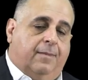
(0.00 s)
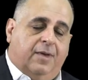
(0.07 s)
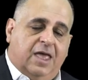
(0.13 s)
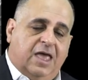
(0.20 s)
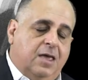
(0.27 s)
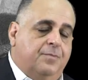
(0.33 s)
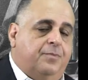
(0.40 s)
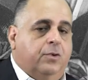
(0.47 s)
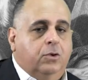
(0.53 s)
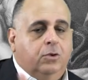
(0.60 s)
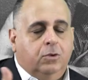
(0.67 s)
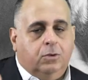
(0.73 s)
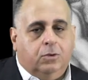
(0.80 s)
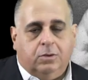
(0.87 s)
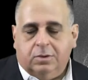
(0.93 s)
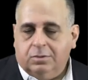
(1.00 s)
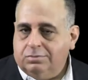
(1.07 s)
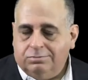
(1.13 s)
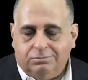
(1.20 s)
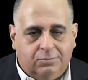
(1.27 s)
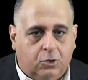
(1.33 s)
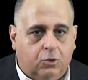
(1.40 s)
Hebrew,
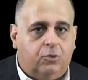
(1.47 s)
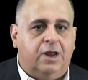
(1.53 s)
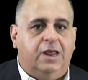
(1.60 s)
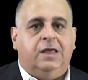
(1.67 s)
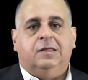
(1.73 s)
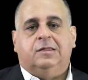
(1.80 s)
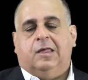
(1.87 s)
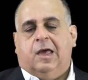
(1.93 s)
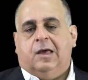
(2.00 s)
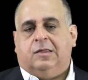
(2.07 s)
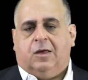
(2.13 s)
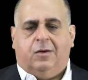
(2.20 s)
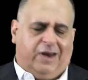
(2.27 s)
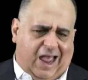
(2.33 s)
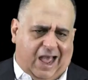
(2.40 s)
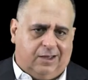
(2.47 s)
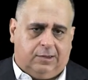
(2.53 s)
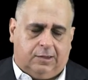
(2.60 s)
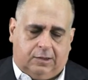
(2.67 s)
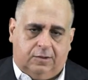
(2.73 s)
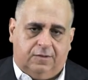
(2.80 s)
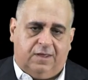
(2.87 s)
Greek texts, who had
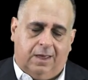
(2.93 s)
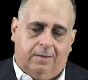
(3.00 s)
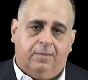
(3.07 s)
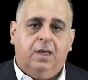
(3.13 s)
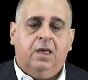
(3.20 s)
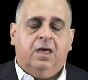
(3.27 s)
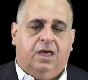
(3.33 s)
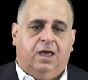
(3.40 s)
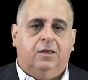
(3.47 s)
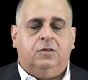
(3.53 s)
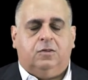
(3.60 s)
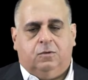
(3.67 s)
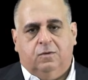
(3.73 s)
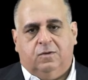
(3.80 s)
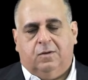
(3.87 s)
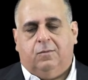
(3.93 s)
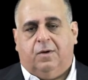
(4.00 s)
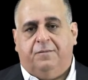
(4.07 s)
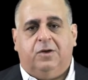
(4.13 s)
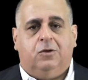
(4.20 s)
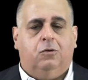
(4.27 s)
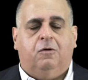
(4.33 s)
access to them, into the
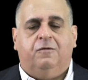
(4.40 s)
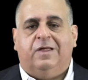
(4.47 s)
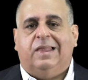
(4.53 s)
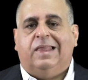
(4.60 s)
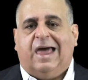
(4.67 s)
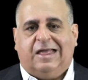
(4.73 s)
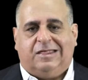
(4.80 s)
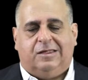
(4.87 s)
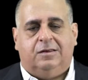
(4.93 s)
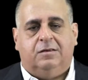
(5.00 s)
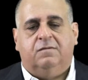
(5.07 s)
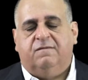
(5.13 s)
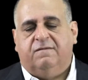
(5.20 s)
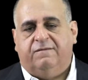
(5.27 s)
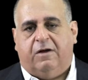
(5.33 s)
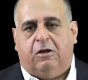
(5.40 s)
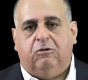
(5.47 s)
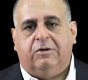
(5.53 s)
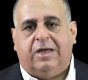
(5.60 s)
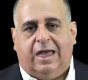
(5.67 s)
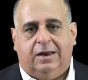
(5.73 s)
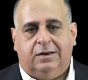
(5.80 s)
what we call the Latin
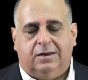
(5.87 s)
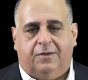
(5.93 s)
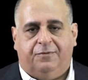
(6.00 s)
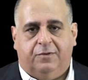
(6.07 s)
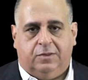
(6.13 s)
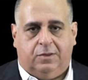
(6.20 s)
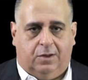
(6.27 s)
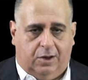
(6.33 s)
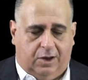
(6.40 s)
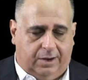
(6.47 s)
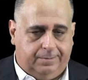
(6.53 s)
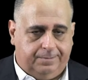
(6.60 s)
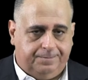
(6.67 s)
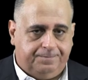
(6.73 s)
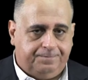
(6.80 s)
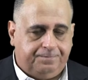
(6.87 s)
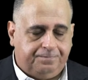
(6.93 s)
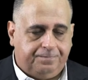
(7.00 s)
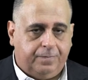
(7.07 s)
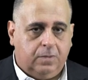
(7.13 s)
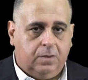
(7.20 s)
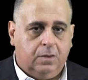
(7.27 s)
Vulgate at the time.
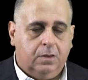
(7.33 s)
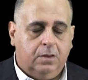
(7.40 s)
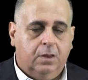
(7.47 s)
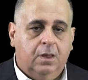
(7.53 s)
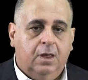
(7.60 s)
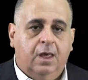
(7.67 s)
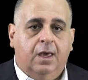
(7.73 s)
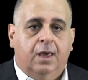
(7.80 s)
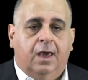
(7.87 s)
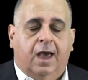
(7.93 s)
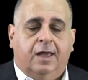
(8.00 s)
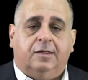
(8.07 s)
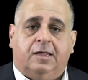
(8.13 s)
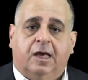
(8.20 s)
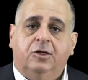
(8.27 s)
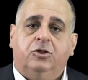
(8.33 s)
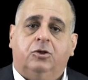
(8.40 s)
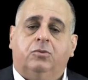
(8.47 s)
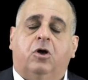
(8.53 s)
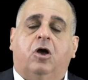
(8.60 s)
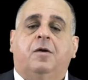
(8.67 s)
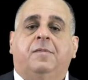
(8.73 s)
And St.
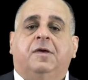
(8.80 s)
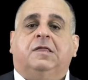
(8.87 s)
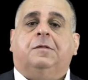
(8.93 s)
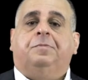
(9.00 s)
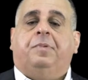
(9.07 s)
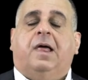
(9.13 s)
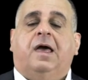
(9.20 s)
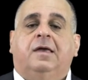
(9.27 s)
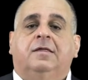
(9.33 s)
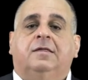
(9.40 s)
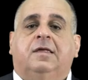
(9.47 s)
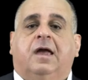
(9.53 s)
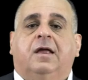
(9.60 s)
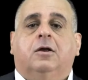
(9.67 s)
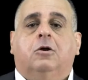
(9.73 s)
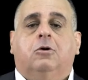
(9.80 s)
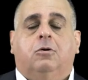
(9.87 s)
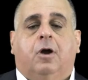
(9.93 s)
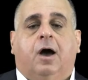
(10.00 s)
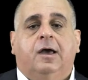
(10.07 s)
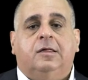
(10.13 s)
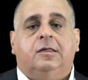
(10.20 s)
Jerome explains that
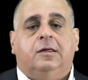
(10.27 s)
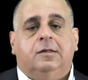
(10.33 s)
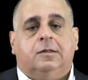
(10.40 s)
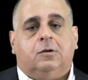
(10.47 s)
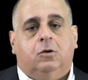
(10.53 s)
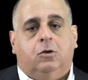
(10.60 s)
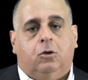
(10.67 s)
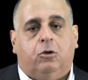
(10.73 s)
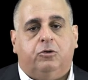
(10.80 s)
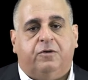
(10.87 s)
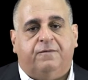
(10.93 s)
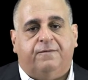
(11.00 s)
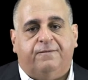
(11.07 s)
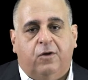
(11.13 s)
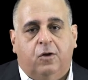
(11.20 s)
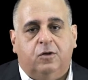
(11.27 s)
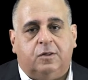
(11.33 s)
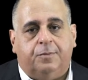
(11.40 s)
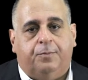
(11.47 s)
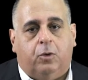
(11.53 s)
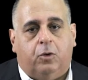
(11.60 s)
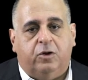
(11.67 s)
Christ is called the
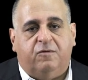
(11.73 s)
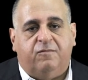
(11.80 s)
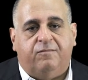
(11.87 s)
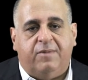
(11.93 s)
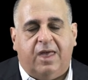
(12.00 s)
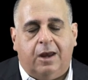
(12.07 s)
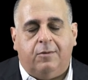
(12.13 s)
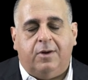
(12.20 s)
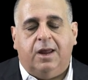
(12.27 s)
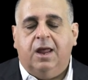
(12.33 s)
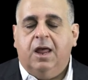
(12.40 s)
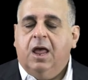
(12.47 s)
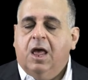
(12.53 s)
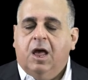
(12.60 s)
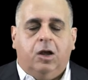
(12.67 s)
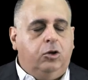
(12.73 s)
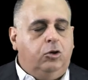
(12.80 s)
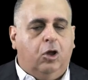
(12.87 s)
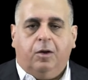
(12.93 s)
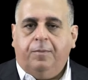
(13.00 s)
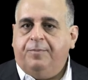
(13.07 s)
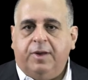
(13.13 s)
firstborn of Mary,
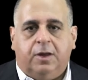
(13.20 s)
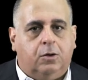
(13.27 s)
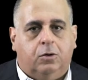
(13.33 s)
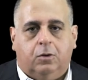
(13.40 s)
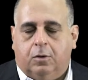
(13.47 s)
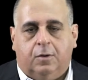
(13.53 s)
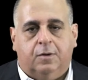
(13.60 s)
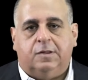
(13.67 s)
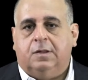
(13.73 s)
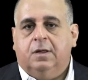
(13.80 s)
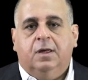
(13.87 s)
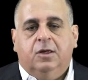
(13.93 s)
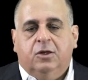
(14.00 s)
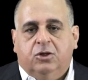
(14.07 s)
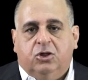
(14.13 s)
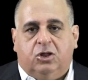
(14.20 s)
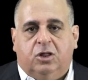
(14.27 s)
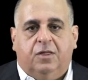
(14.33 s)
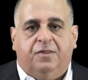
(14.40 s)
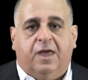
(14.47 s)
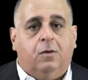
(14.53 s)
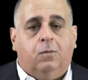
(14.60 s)
not because
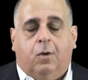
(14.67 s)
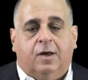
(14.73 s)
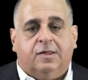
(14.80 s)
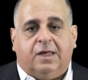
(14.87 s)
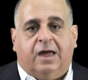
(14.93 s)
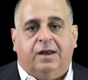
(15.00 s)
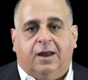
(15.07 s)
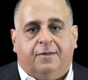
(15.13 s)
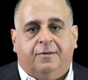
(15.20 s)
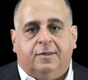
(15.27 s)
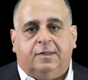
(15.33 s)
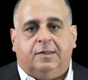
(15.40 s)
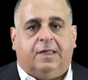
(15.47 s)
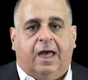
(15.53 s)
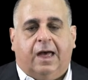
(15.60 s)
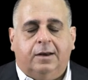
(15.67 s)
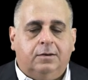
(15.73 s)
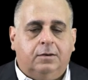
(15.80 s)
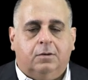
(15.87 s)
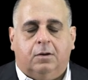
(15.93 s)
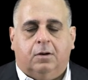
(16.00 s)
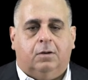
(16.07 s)
there was another
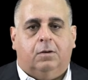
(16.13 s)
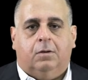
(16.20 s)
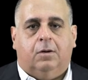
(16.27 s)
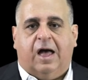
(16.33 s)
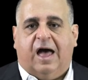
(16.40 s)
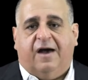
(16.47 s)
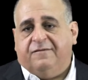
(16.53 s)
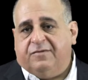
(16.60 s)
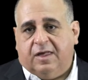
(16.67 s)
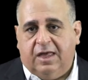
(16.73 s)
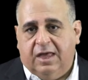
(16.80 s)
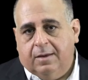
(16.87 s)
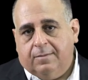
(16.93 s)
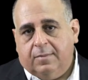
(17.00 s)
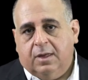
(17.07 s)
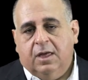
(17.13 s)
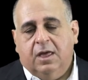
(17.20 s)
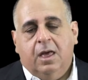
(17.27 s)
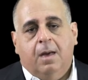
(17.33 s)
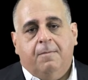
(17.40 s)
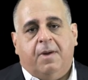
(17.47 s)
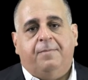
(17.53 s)
son or after him,
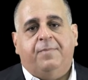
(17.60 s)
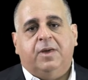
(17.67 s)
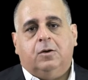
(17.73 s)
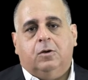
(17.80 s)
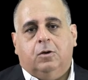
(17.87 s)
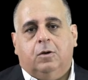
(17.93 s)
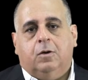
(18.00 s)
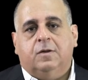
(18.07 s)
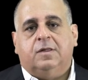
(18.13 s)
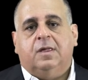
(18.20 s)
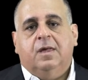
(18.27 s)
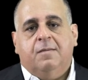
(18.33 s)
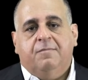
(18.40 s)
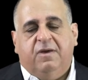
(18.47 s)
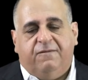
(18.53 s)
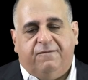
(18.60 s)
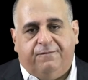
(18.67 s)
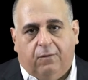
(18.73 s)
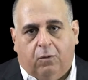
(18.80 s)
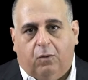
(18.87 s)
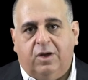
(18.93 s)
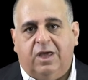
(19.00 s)
but because
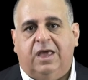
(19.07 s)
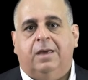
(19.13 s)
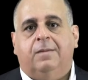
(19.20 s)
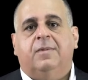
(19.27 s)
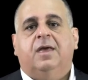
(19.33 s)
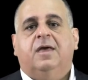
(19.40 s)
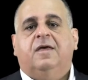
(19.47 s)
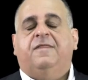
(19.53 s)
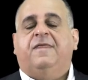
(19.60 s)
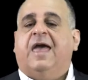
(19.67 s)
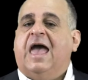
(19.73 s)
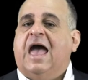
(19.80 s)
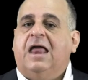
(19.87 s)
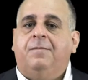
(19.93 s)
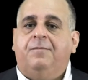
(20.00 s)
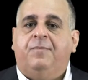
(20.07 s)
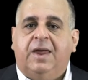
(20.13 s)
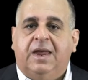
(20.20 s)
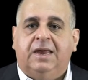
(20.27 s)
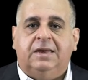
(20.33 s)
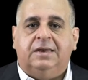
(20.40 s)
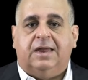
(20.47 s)
before him there had
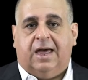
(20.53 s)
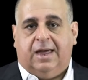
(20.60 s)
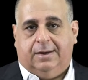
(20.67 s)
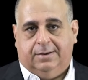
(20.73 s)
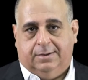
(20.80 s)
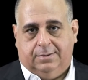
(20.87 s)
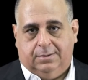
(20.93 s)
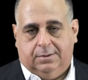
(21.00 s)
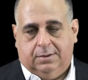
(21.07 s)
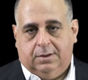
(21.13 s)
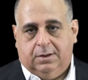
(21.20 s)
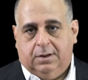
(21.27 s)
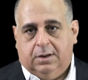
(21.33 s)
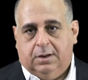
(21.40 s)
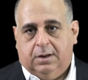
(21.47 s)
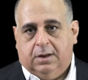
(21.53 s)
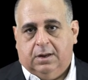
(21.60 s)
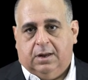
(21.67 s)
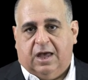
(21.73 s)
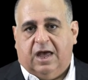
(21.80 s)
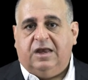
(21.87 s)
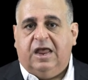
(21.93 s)
been none.
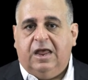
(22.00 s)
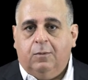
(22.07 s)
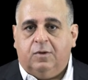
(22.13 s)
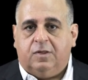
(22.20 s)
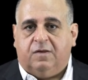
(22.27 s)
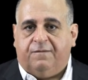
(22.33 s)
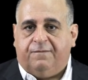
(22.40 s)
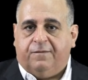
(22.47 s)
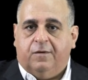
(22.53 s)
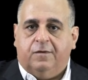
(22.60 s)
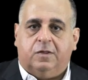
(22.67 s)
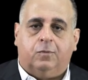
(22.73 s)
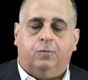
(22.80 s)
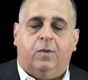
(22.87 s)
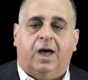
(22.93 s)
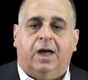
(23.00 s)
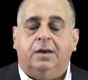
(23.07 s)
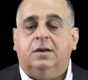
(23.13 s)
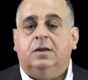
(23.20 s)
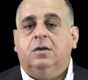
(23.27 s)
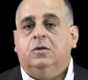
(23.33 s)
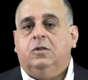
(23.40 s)
And he was the first
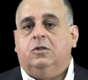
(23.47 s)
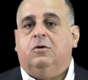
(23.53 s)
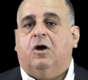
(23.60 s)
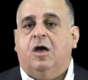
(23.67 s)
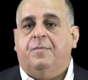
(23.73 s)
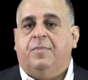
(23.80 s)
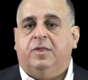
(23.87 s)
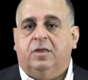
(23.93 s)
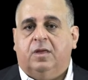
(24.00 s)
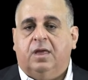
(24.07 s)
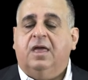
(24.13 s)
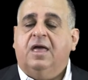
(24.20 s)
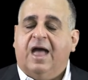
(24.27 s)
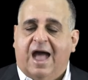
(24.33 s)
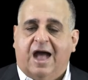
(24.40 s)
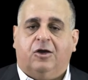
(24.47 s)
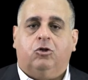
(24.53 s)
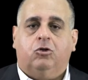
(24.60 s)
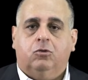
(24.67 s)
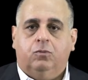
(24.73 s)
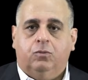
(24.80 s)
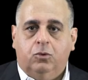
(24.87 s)
one to open the
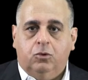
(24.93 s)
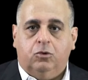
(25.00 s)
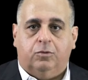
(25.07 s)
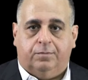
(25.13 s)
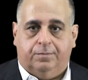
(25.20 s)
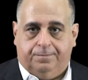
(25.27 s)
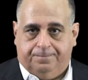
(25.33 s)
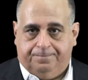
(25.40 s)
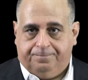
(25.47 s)
actual womb.